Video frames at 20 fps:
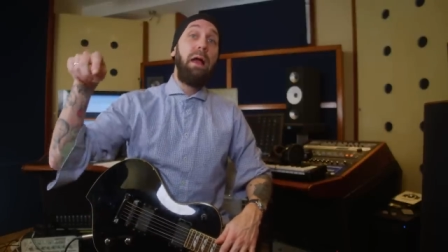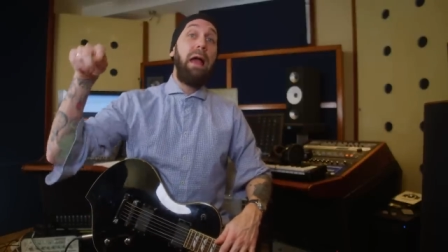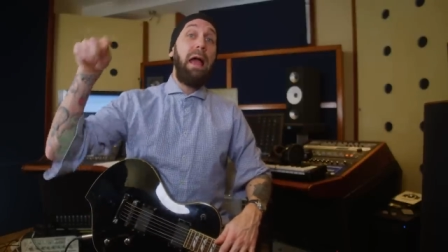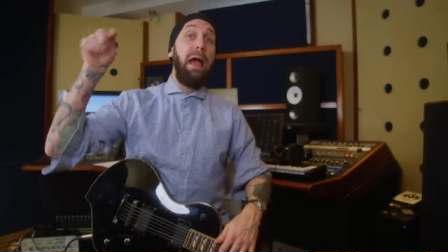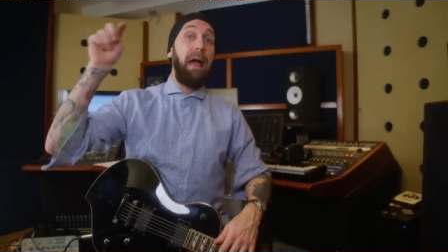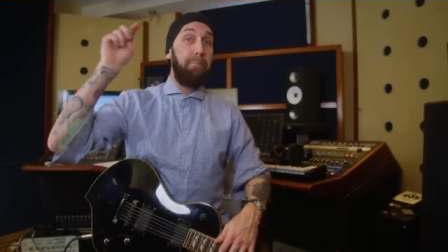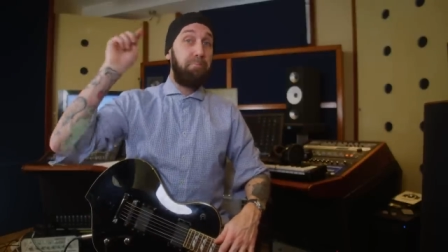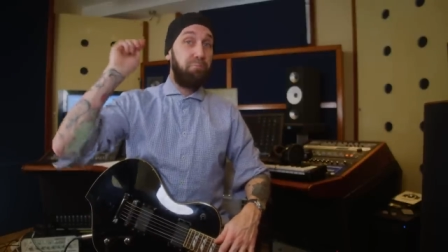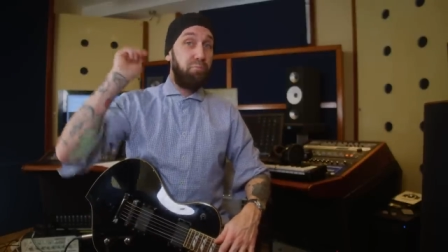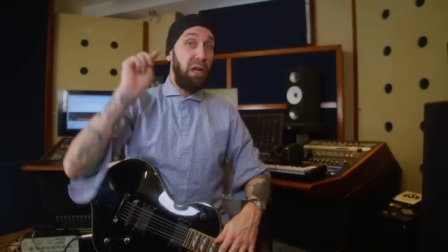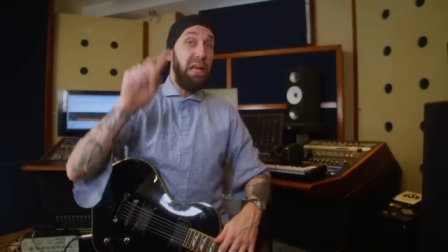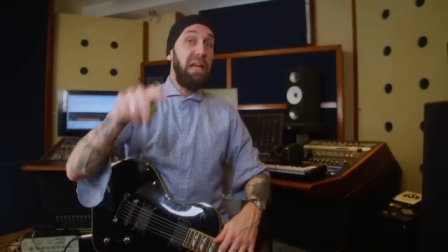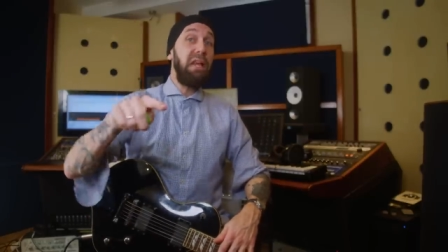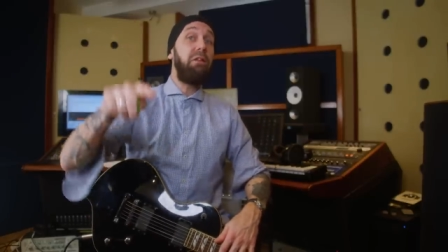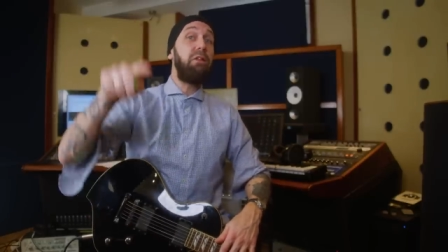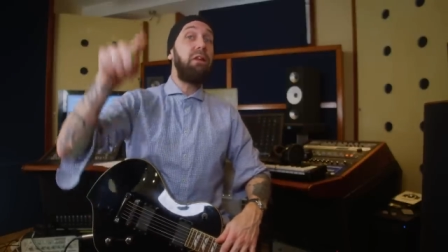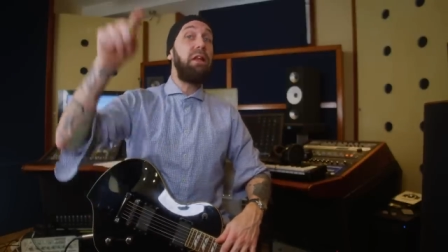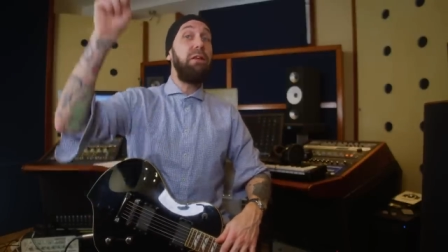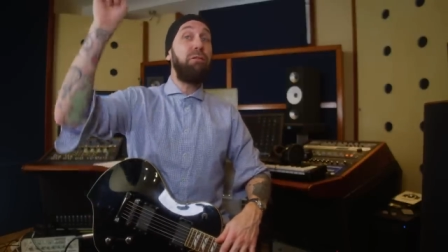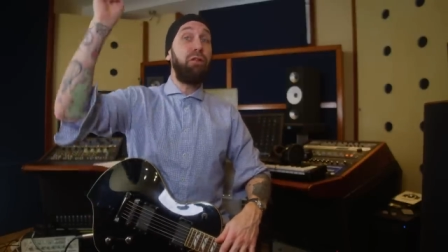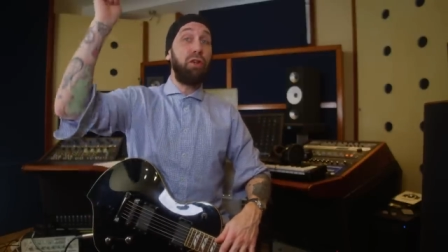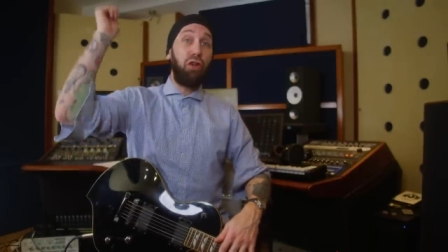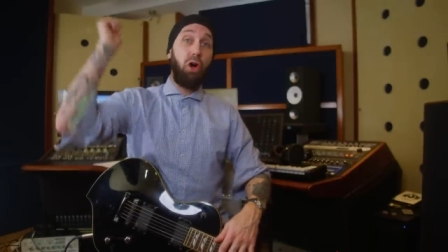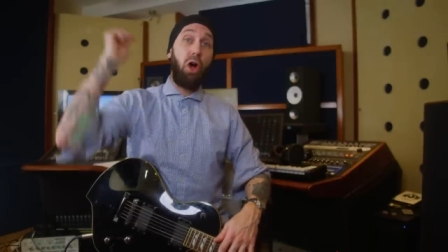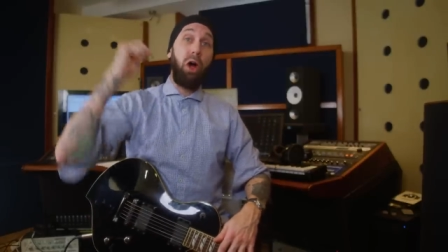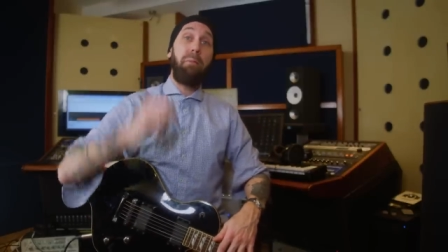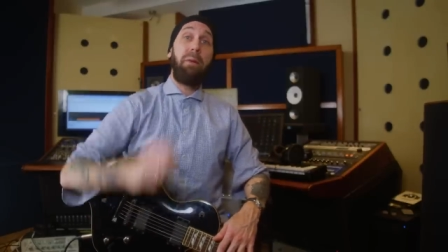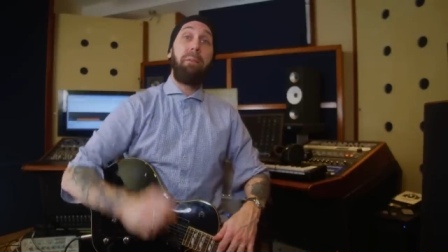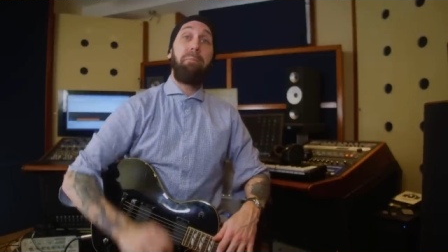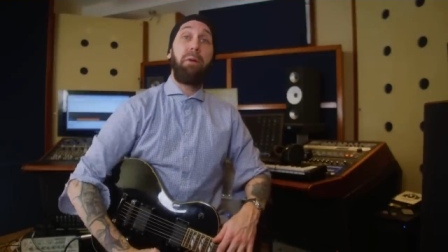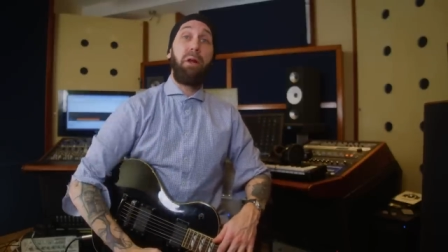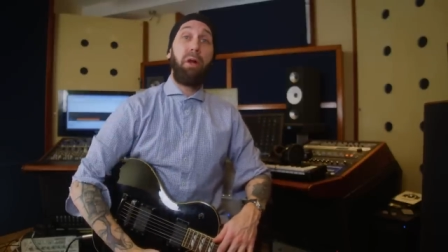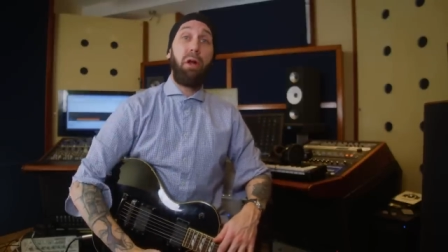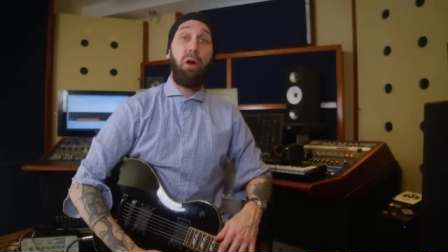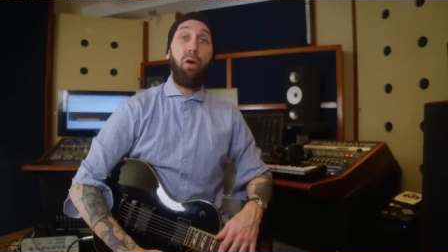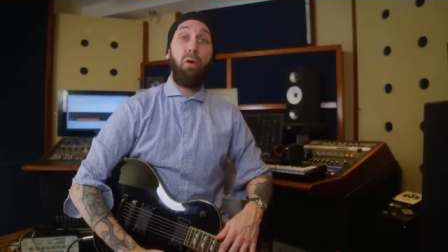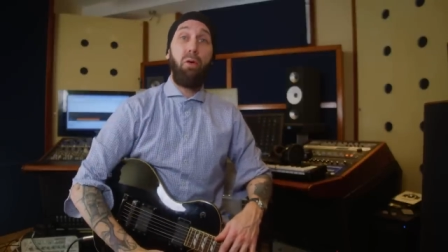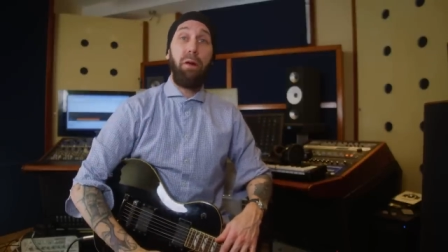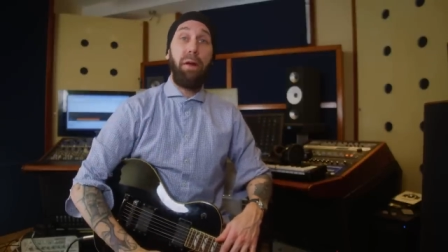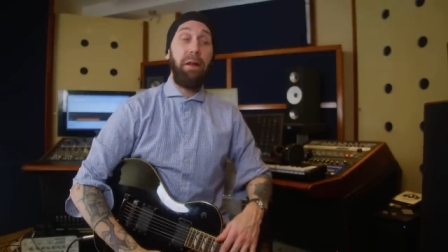And please leave a comment
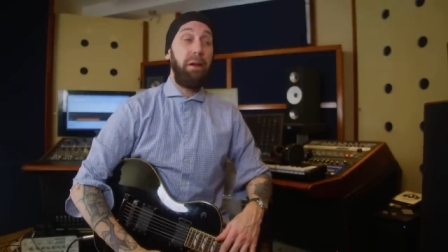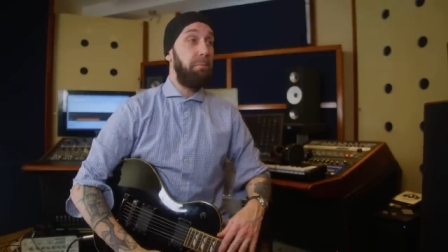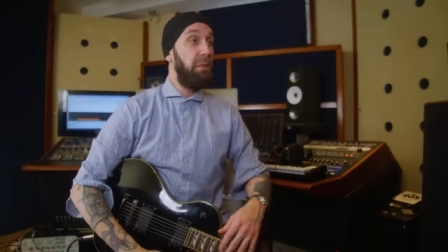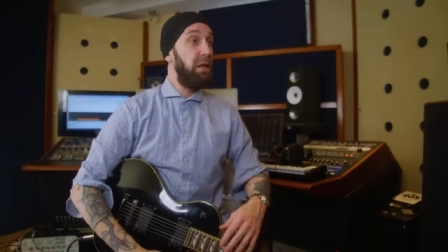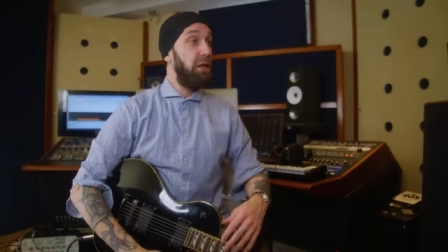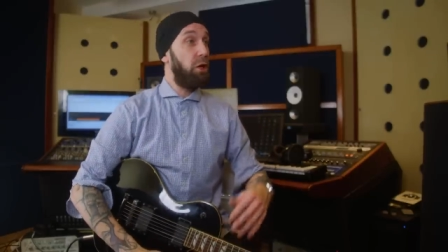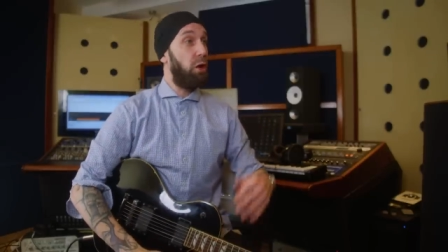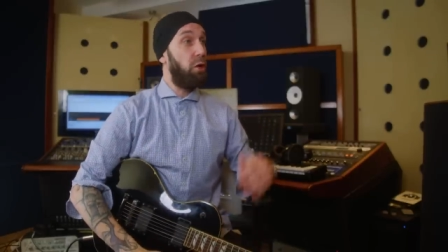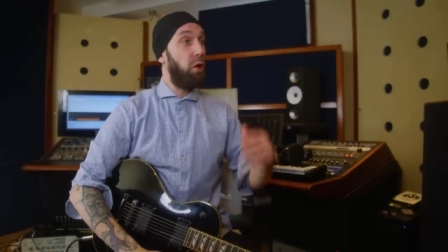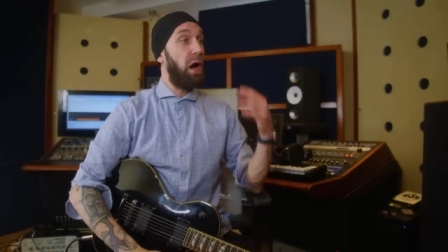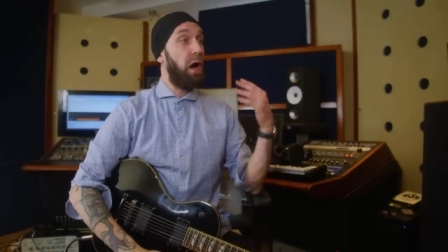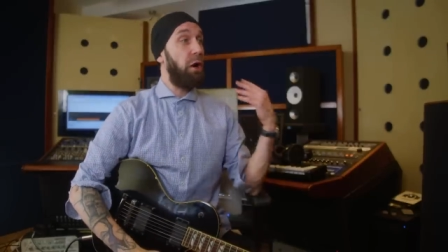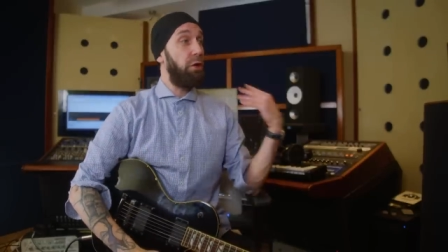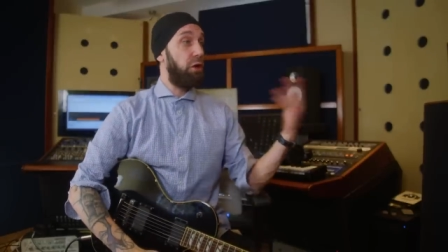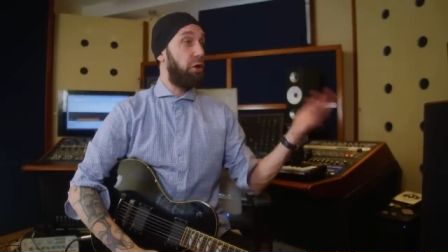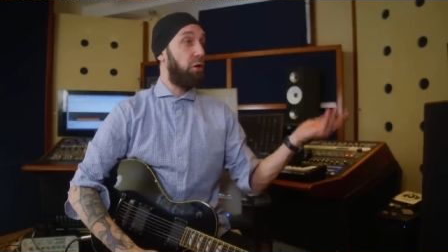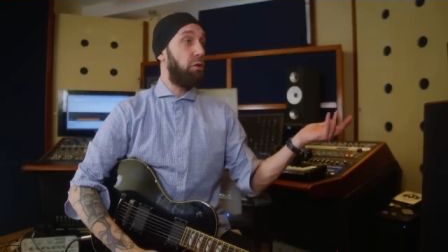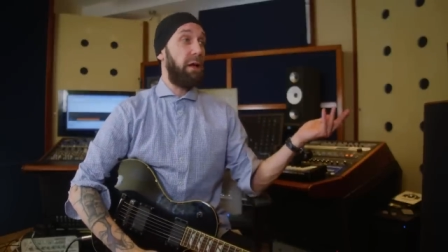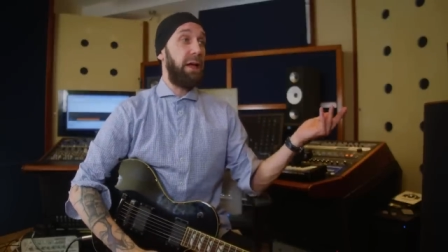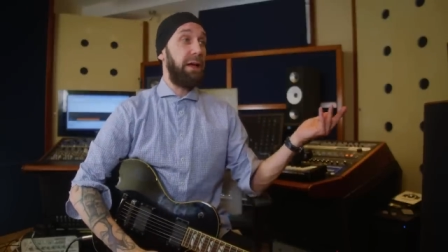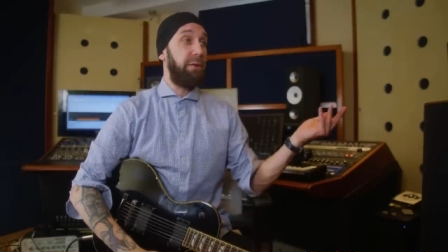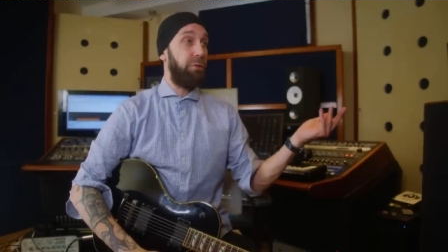below letting me know how you like